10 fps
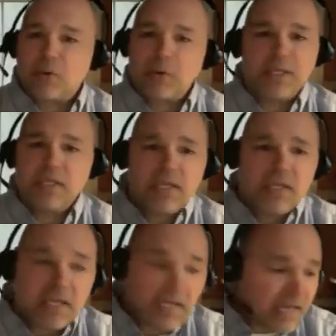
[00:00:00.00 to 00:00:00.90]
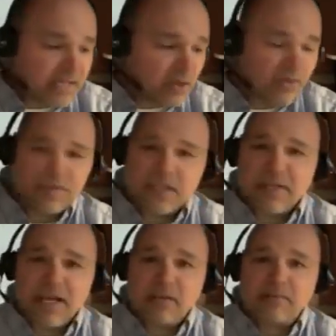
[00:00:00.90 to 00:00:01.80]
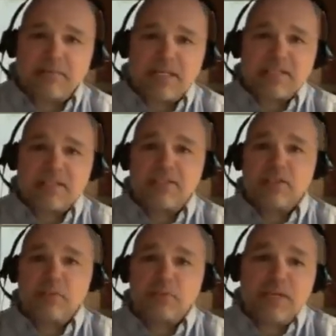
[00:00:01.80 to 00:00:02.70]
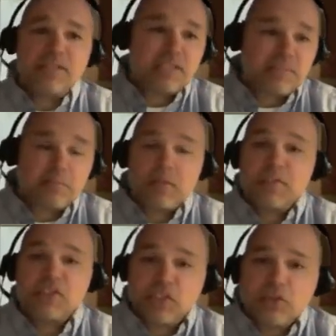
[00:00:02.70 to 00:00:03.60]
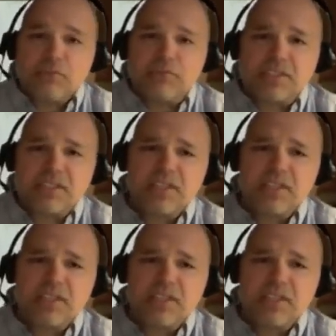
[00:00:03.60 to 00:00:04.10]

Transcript: oh, he, he has it all figured out. Basically, the human race is pretty much doomed.